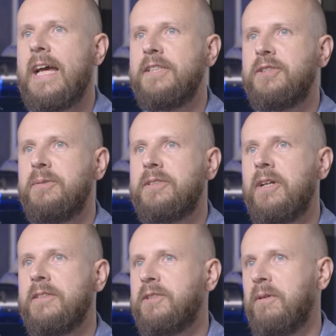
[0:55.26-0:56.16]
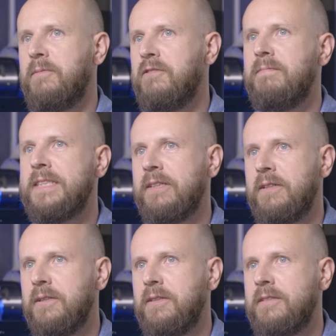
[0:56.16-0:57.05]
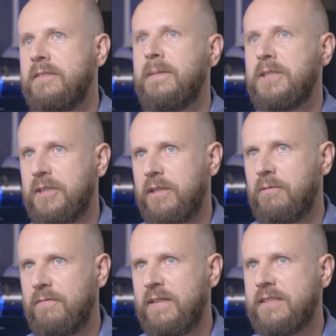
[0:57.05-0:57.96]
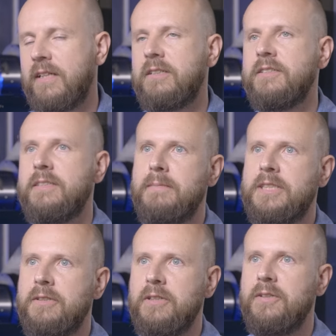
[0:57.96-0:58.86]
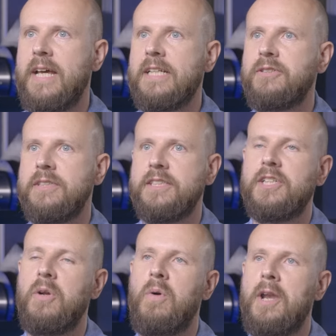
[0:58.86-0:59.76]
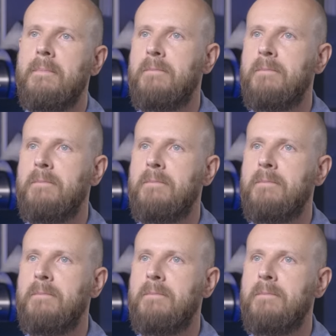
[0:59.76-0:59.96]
As you start to remove material, especially in the roughing cycles, the material naturally is gonna wanna